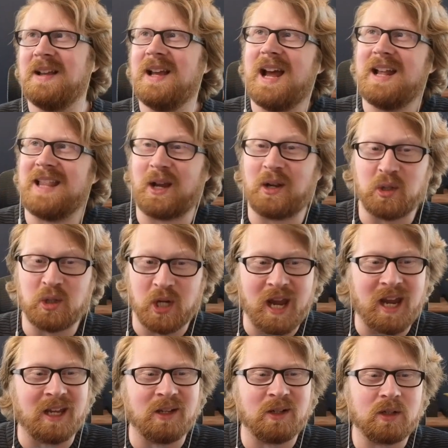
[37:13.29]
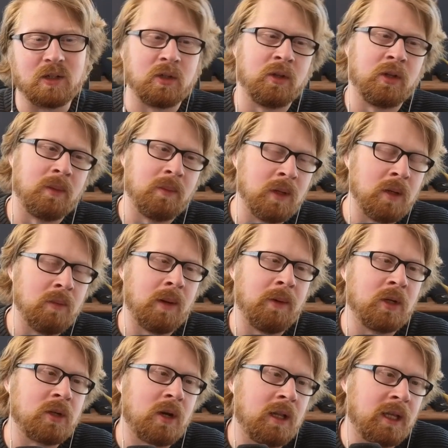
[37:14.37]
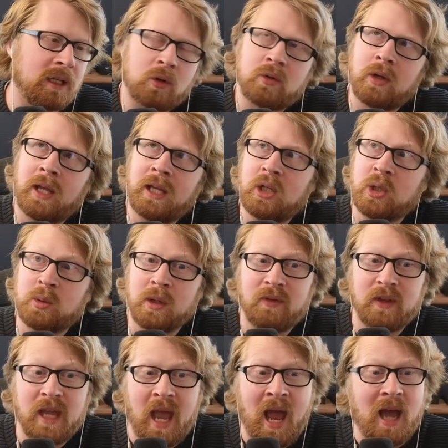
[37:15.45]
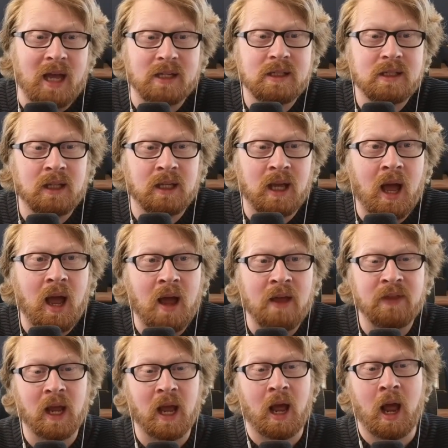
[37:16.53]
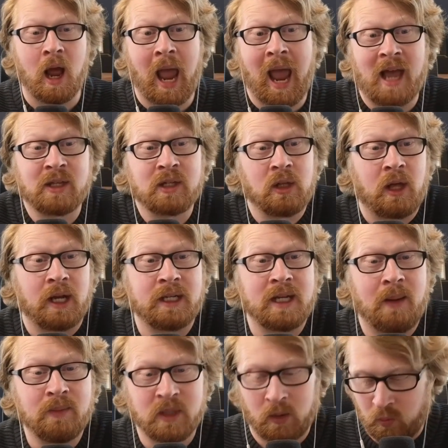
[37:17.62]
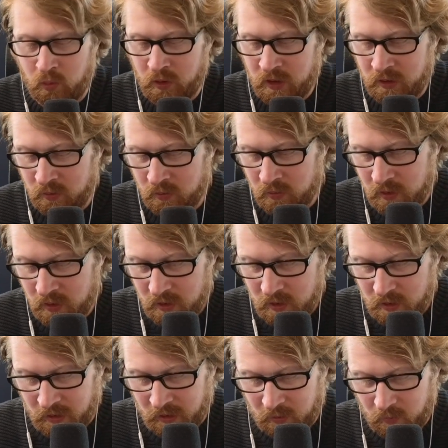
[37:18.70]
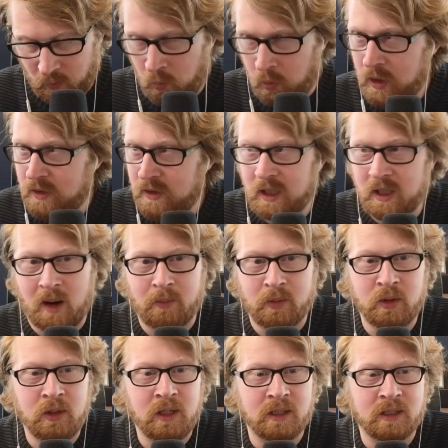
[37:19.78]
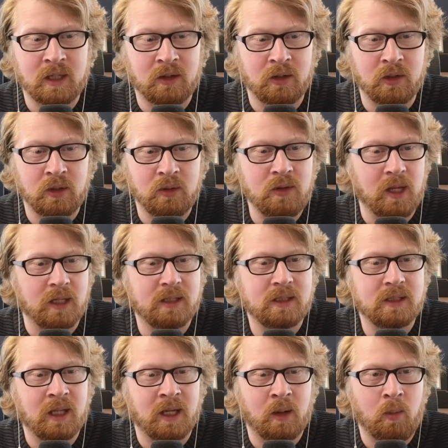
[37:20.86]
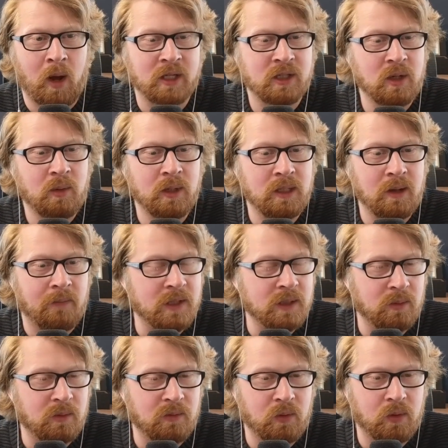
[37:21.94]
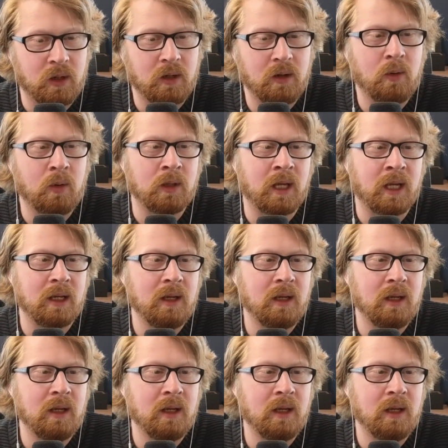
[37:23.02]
That could change. So they're maybe trying to like feel like you specifically ask. Like I think I ask a lot of times, like, what do you think the opportunity is here to do this? Like, why has no one done this before? Or like,